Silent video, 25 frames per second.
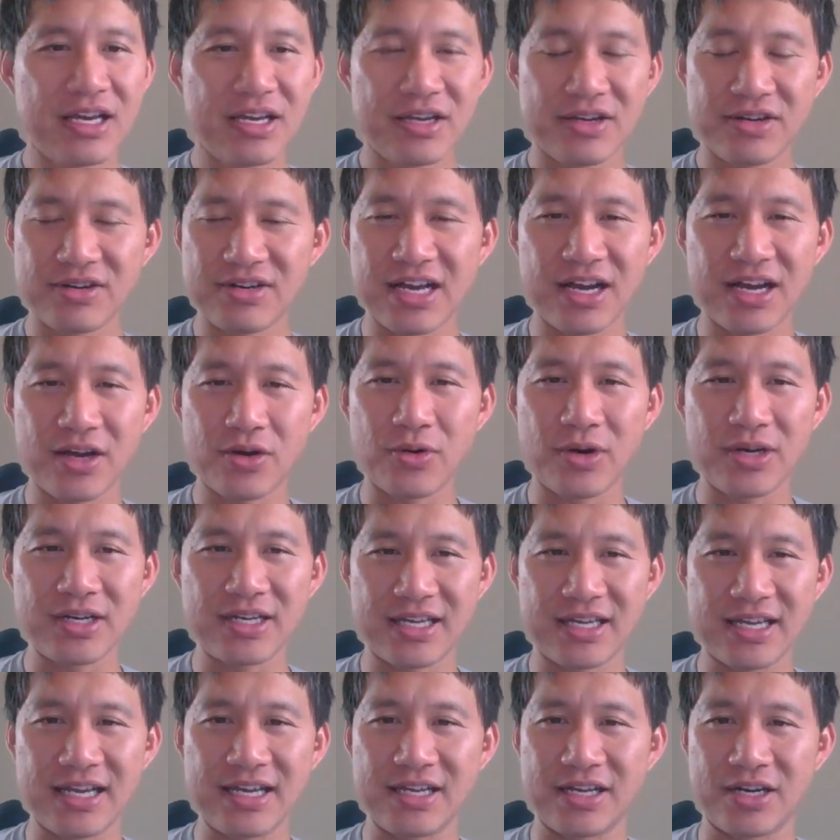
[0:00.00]
You're not going to
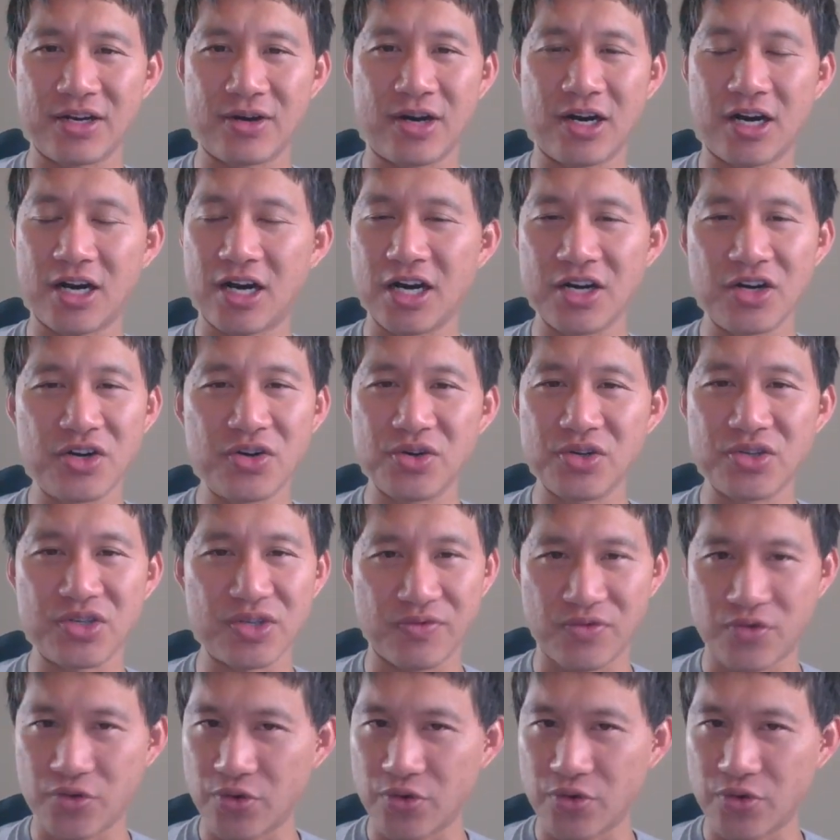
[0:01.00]
get, you know, hundreds of